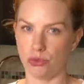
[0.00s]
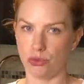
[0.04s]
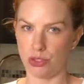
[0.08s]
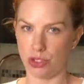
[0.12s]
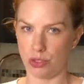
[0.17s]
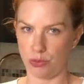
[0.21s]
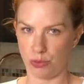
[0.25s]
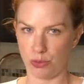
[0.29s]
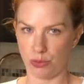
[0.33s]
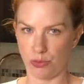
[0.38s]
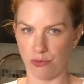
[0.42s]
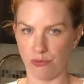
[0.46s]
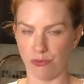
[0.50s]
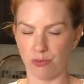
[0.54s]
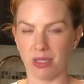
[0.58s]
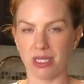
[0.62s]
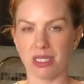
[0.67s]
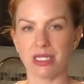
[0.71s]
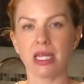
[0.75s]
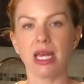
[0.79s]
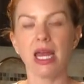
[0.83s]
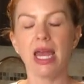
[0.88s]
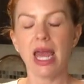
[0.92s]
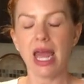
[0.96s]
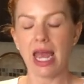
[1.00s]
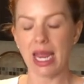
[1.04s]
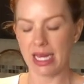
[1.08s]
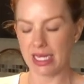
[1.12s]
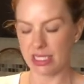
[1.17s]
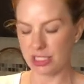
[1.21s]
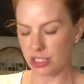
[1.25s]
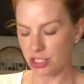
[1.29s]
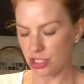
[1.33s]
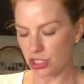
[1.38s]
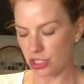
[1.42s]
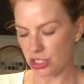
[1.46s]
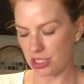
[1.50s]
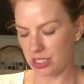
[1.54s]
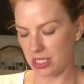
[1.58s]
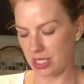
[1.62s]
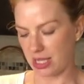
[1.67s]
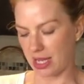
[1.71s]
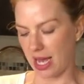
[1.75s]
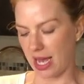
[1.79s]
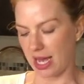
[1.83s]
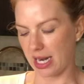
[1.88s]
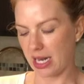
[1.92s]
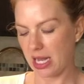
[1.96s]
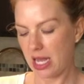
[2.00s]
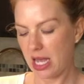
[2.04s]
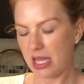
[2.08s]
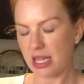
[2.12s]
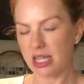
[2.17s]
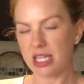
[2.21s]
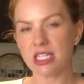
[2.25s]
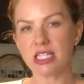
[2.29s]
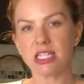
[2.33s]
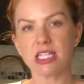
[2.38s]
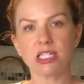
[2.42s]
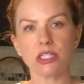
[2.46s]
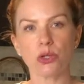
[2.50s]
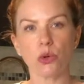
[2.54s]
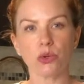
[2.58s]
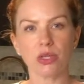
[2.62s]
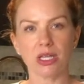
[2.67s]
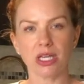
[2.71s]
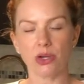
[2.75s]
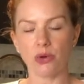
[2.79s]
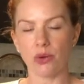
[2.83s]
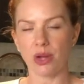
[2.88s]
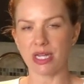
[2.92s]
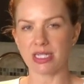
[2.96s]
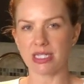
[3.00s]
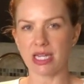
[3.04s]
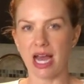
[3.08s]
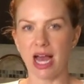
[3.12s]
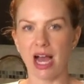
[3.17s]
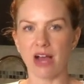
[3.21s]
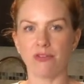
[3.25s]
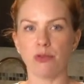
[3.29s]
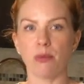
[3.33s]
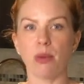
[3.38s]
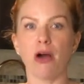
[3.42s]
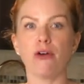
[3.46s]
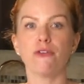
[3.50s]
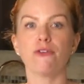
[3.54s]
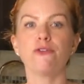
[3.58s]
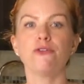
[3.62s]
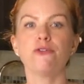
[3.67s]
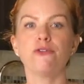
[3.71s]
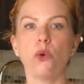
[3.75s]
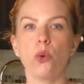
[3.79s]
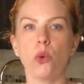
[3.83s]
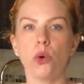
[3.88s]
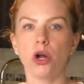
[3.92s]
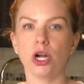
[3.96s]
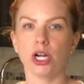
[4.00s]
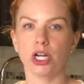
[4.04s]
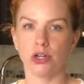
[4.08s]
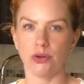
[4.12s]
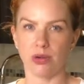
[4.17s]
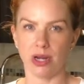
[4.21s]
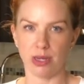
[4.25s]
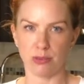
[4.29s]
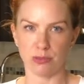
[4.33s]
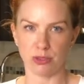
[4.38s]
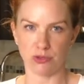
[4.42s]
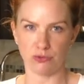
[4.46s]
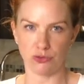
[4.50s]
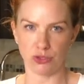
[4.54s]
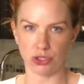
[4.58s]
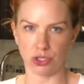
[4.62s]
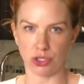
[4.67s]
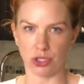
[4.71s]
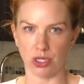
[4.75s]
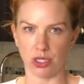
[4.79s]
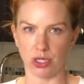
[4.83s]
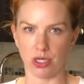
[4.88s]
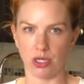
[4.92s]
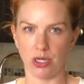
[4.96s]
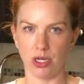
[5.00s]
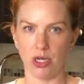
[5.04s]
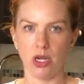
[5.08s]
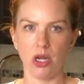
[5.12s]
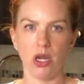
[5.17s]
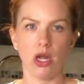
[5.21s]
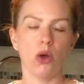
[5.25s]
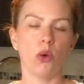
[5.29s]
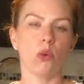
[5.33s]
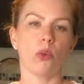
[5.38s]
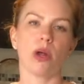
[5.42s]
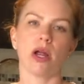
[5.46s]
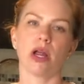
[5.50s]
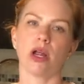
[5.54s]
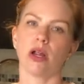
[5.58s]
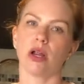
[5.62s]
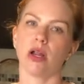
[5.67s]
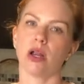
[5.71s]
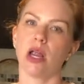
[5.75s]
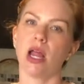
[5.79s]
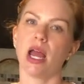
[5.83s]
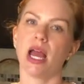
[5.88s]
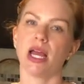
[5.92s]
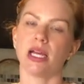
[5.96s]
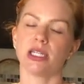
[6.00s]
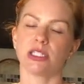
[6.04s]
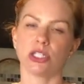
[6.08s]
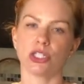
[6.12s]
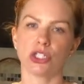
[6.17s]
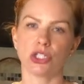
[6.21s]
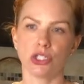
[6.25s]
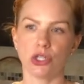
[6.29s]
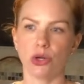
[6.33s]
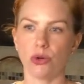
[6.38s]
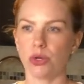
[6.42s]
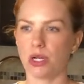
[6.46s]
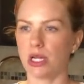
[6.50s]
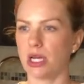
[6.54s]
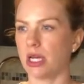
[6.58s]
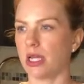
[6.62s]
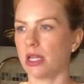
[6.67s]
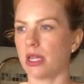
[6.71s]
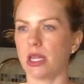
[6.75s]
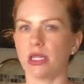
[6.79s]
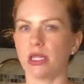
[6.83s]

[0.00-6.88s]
improvement. In addition to that, this is only going to have about 4 grams of sugar, whereas a soda,